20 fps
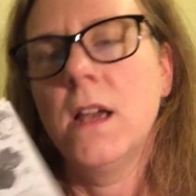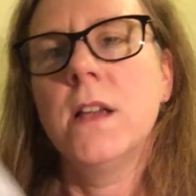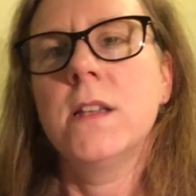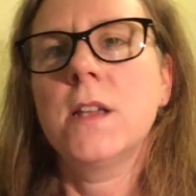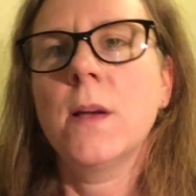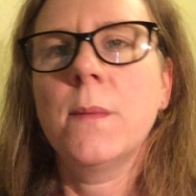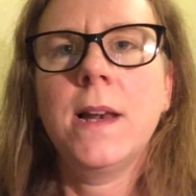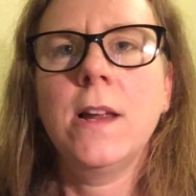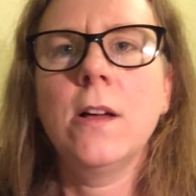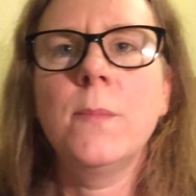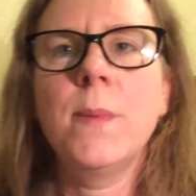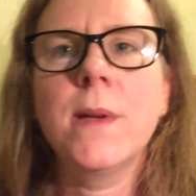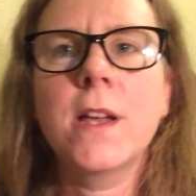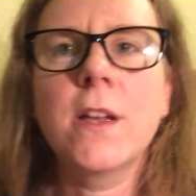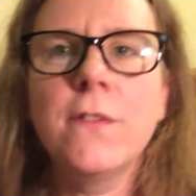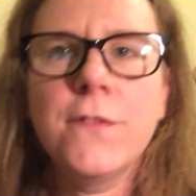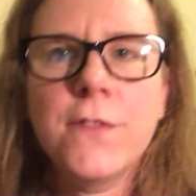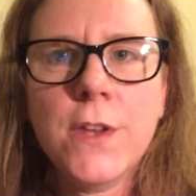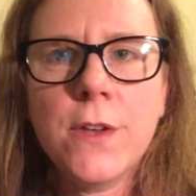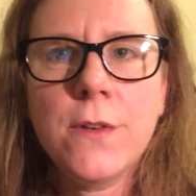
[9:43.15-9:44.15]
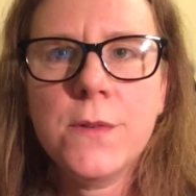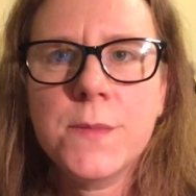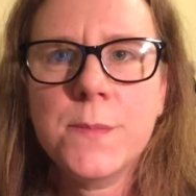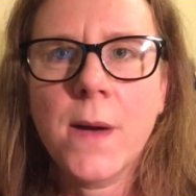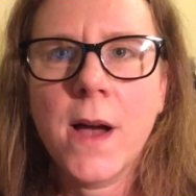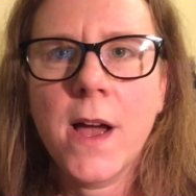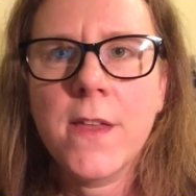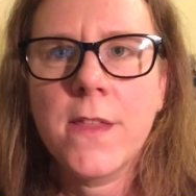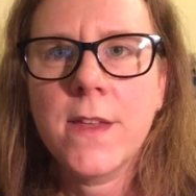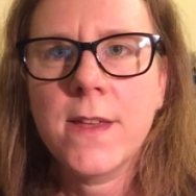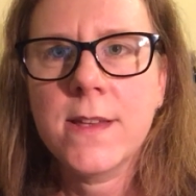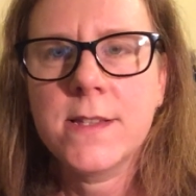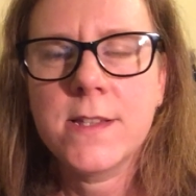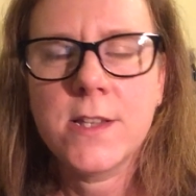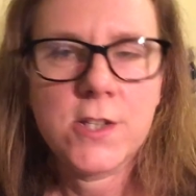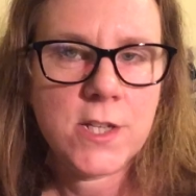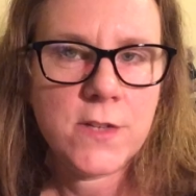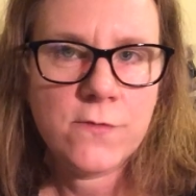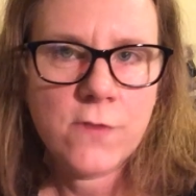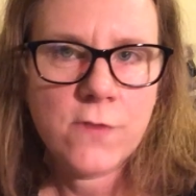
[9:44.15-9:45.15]
So I'm a little bit confused by this.
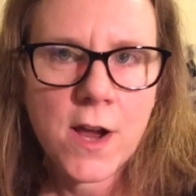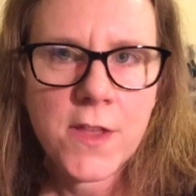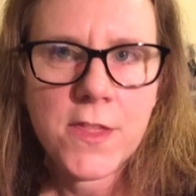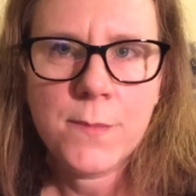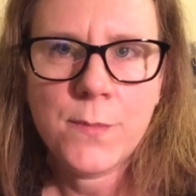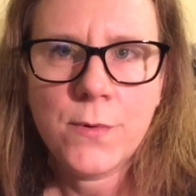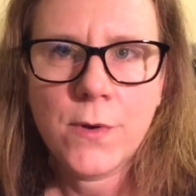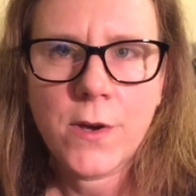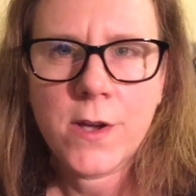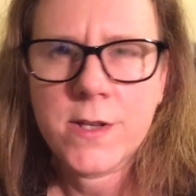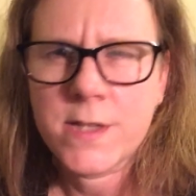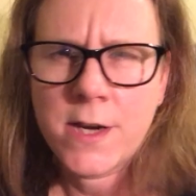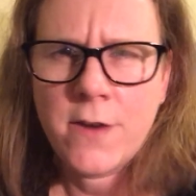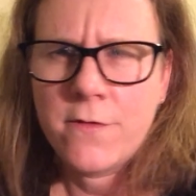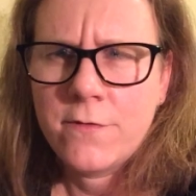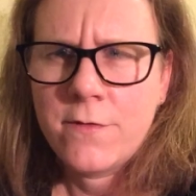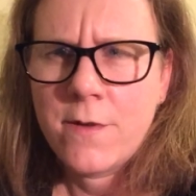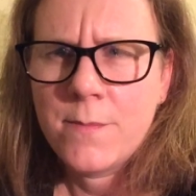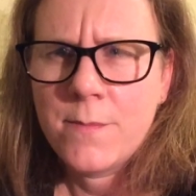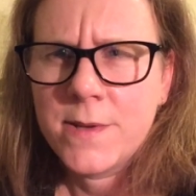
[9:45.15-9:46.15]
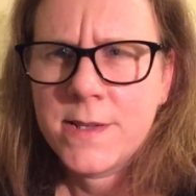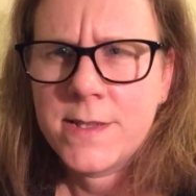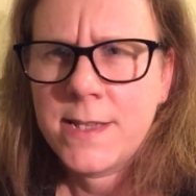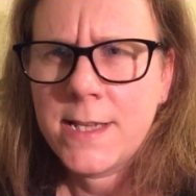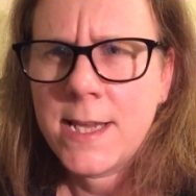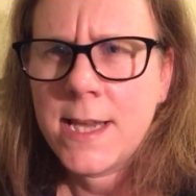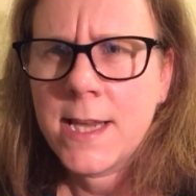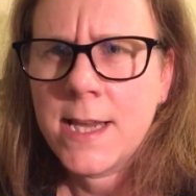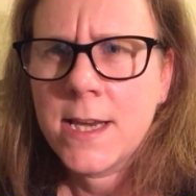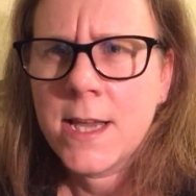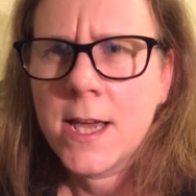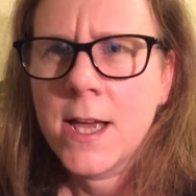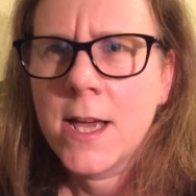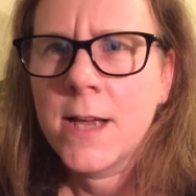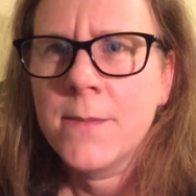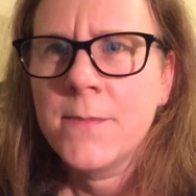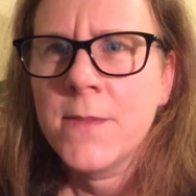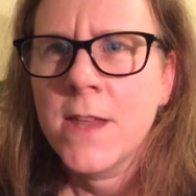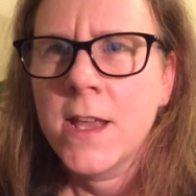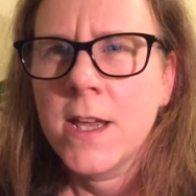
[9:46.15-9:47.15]
Did she write the book? Because I don't remember seeing
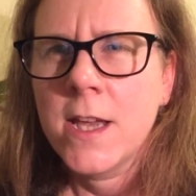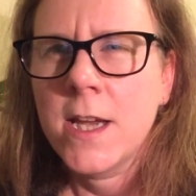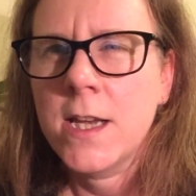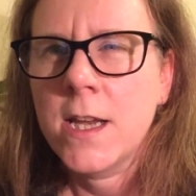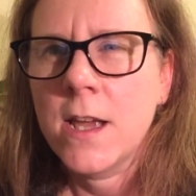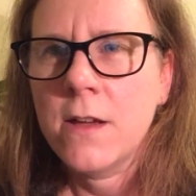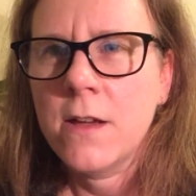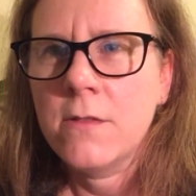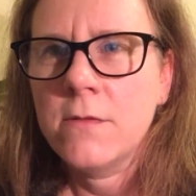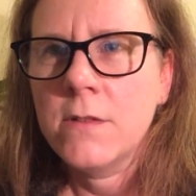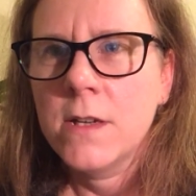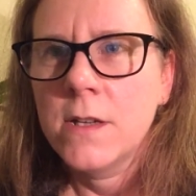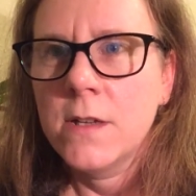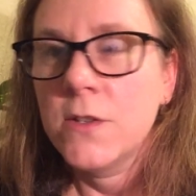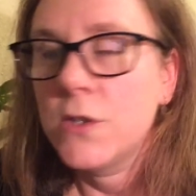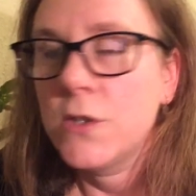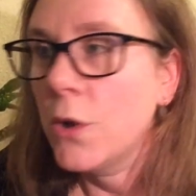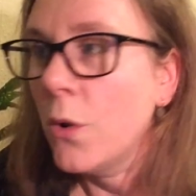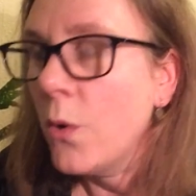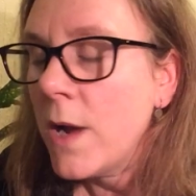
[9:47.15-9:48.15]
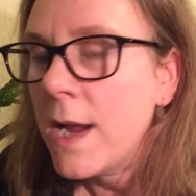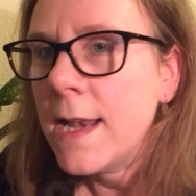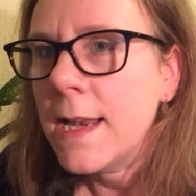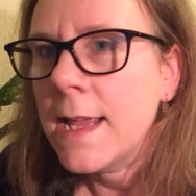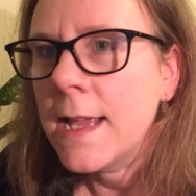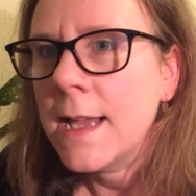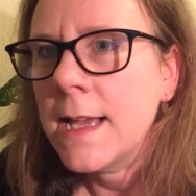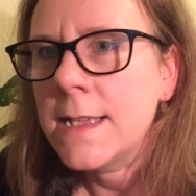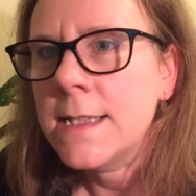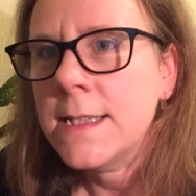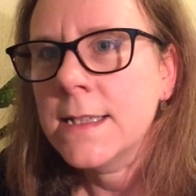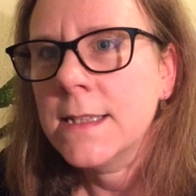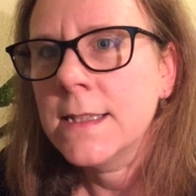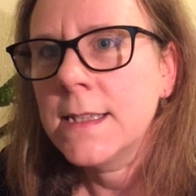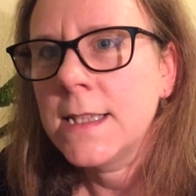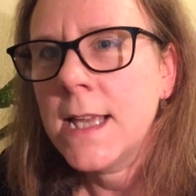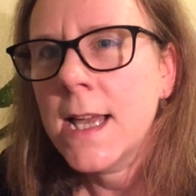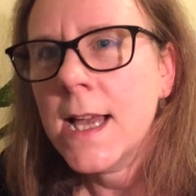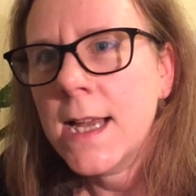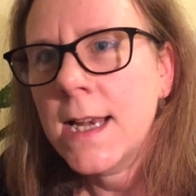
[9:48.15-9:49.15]
her, toiling till
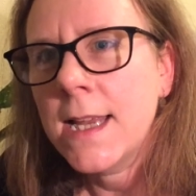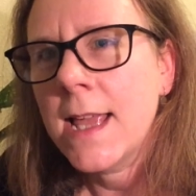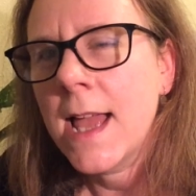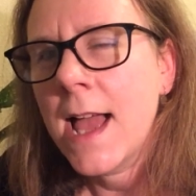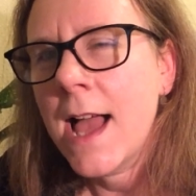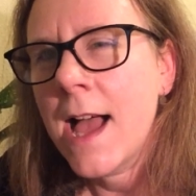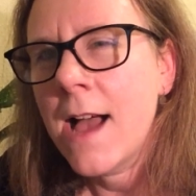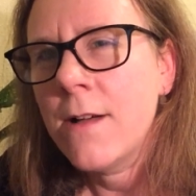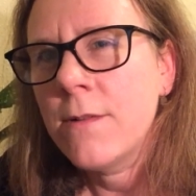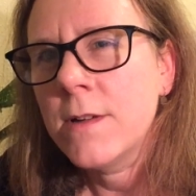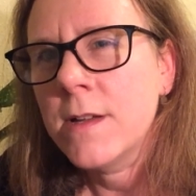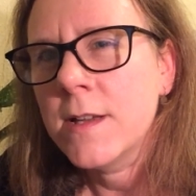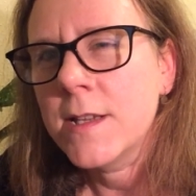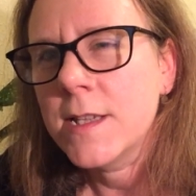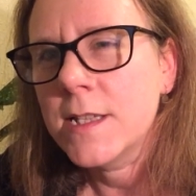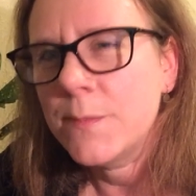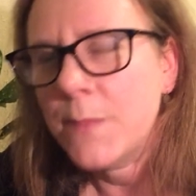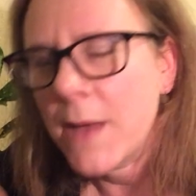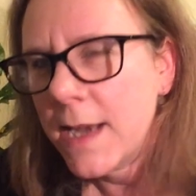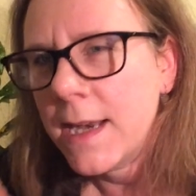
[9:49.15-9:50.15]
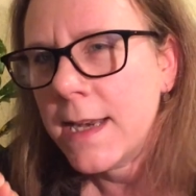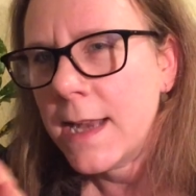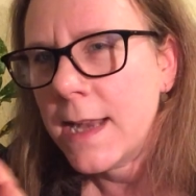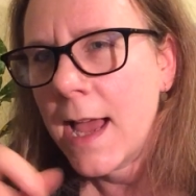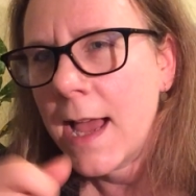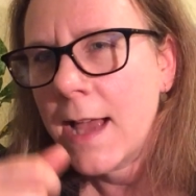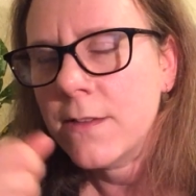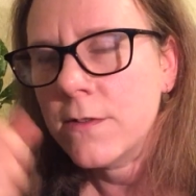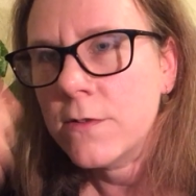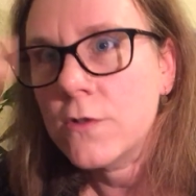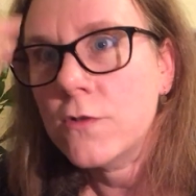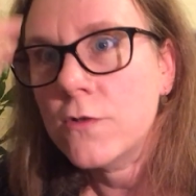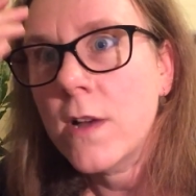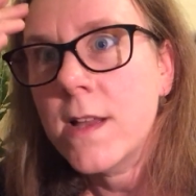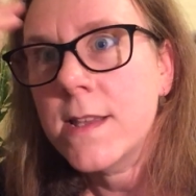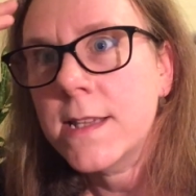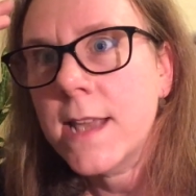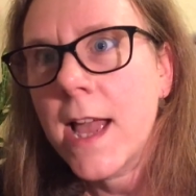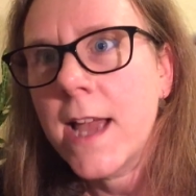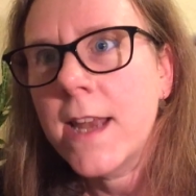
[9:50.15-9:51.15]
the early hours, pen in hand,
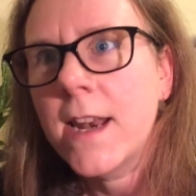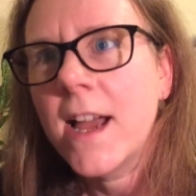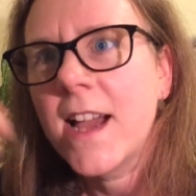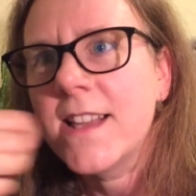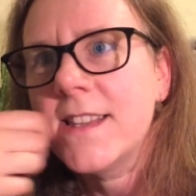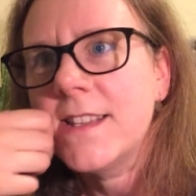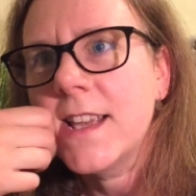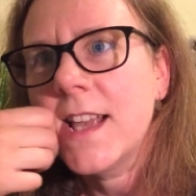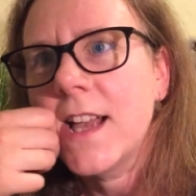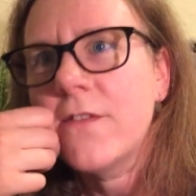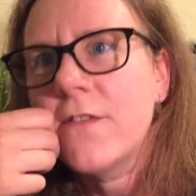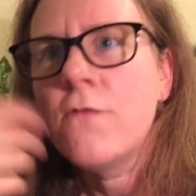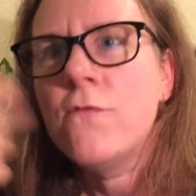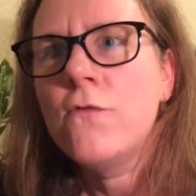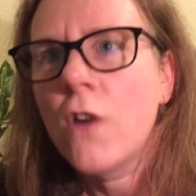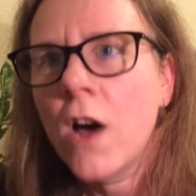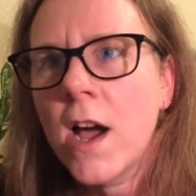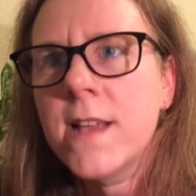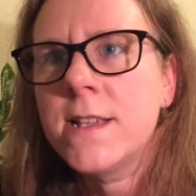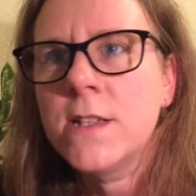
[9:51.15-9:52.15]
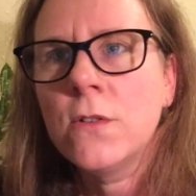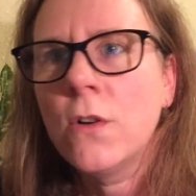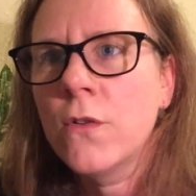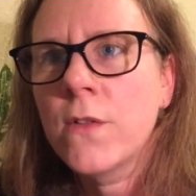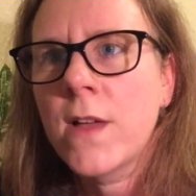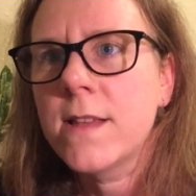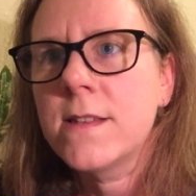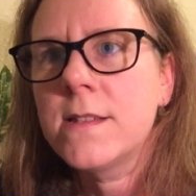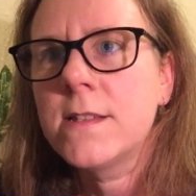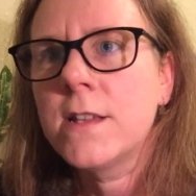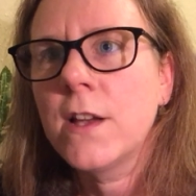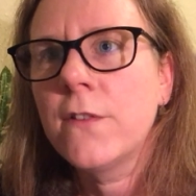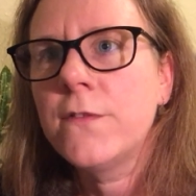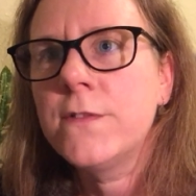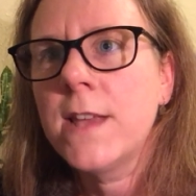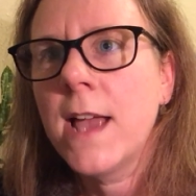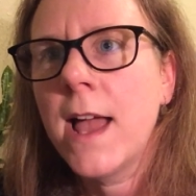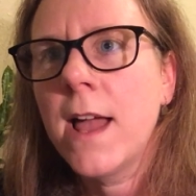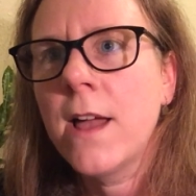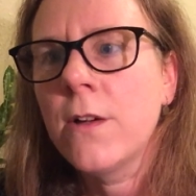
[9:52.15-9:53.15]
trying to get an idea and writing all that stuff
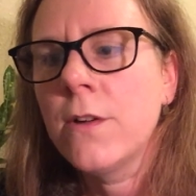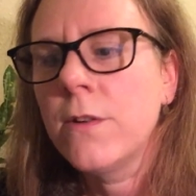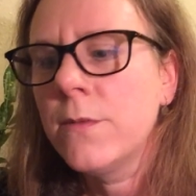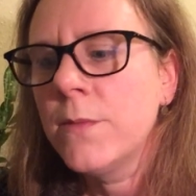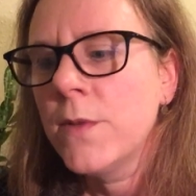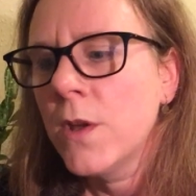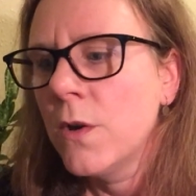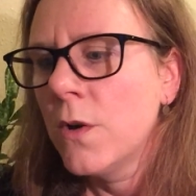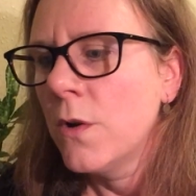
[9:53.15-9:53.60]
down.